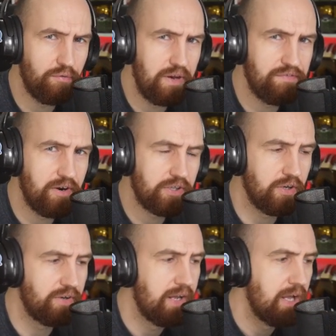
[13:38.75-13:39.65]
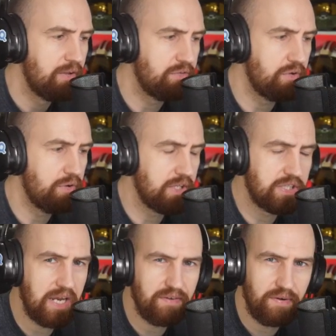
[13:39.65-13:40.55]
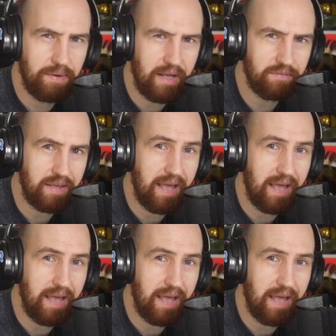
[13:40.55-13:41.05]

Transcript: refresh on, do check them out.